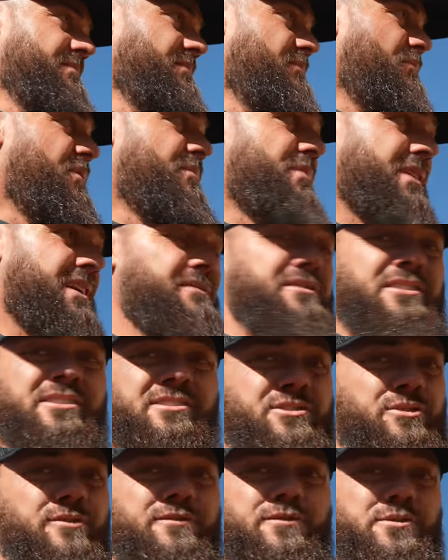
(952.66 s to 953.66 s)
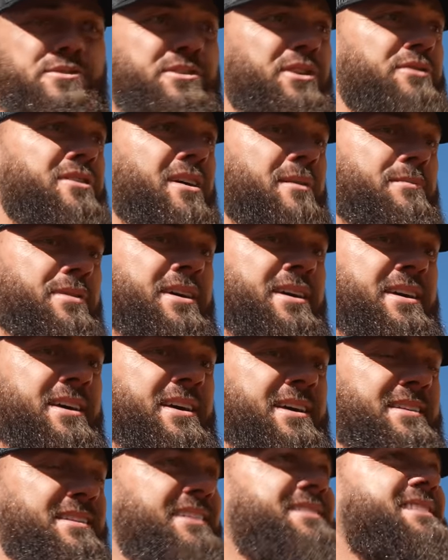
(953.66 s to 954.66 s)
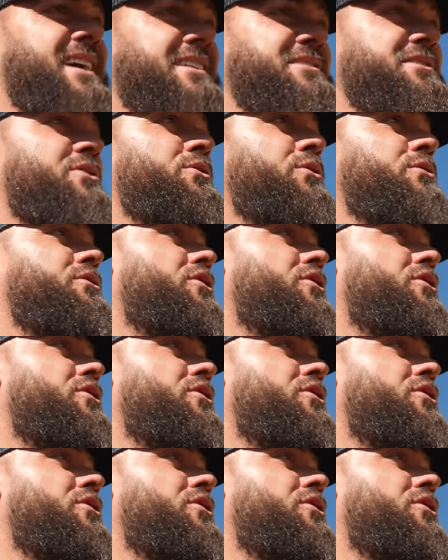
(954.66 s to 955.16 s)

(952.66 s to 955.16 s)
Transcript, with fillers: we brought everything to do a full tune-up. And this is actually a cool